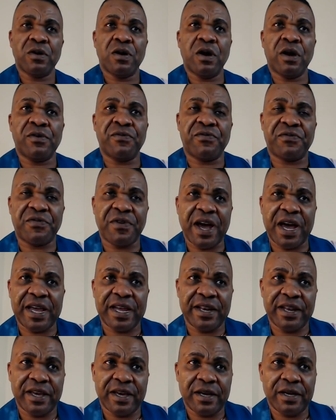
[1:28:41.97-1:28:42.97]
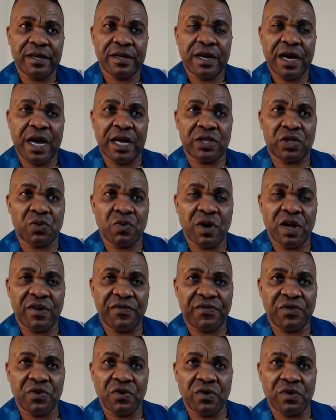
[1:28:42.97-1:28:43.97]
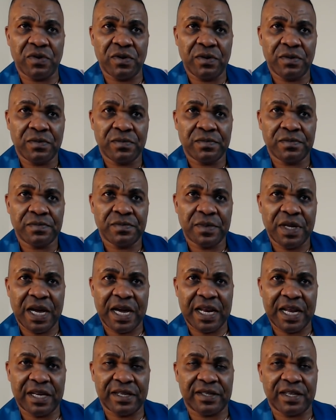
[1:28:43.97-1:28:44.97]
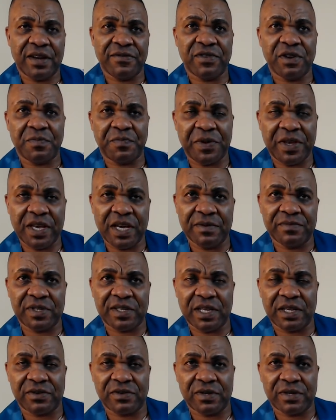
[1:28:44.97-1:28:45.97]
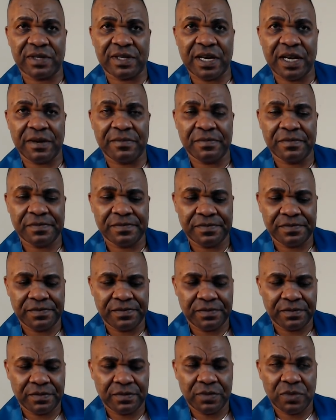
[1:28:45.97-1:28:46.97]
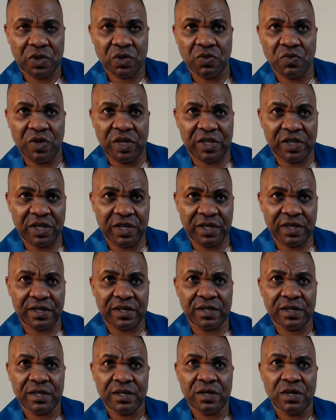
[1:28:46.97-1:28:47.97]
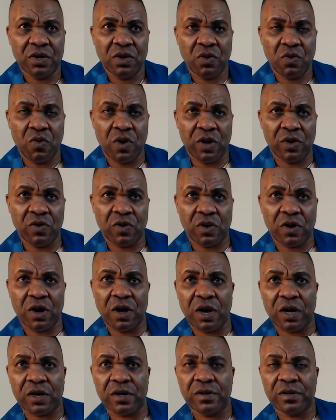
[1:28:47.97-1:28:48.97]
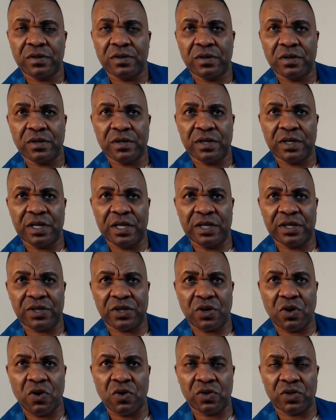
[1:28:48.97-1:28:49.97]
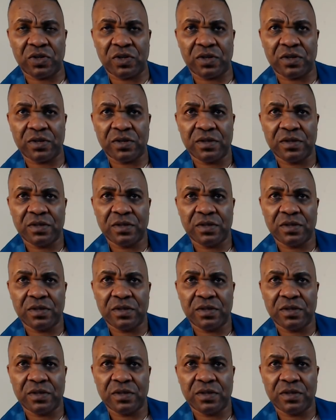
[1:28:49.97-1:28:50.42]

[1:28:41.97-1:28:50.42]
on Friday at 12 noon. And at 7 p.m. Central Time, which is 1 o'clock East Coast